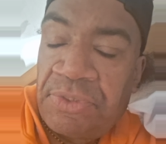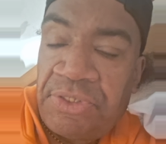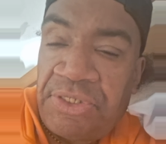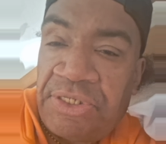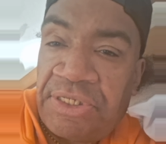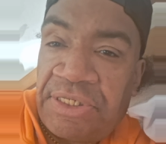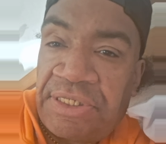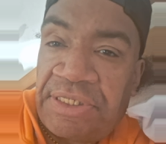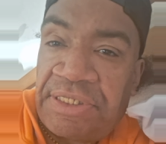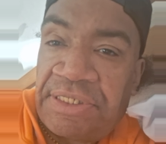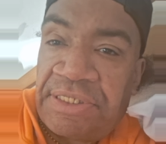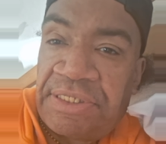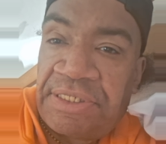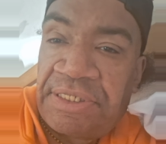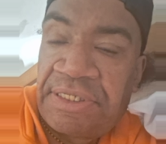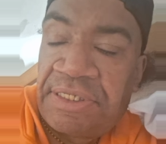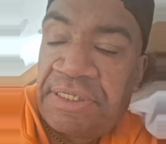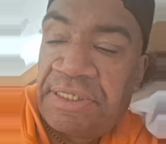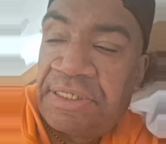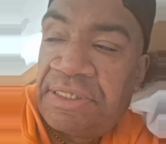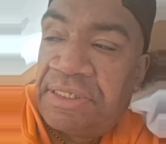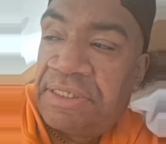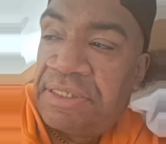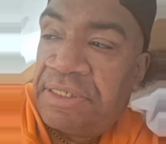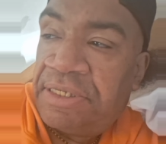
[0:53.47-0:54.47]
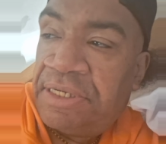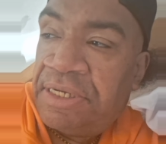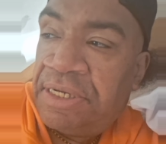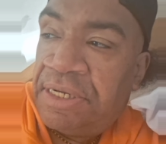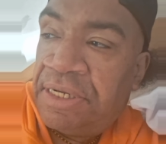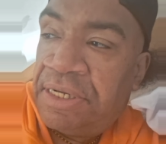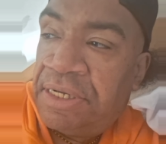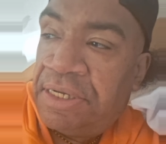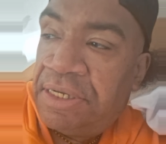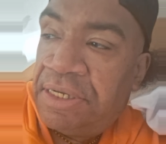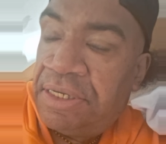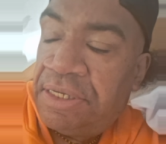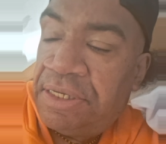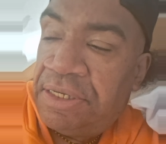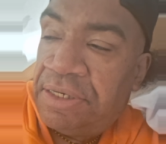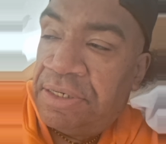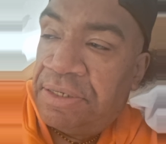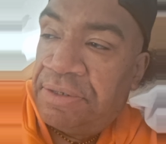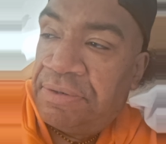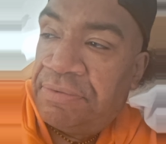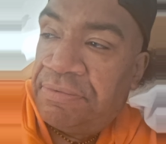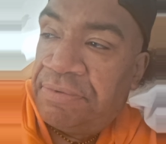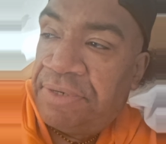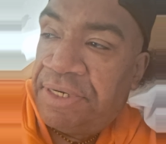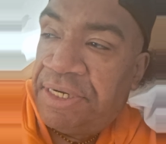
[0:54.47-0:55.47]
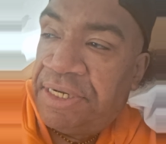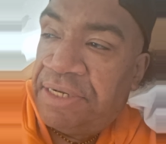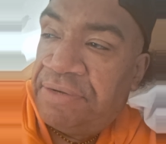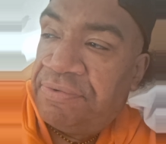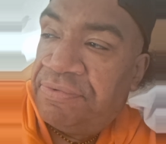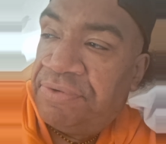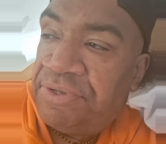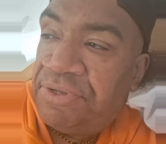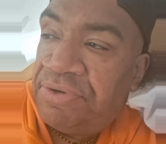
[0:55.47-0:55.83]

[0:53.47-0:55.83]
just, you know, whatever.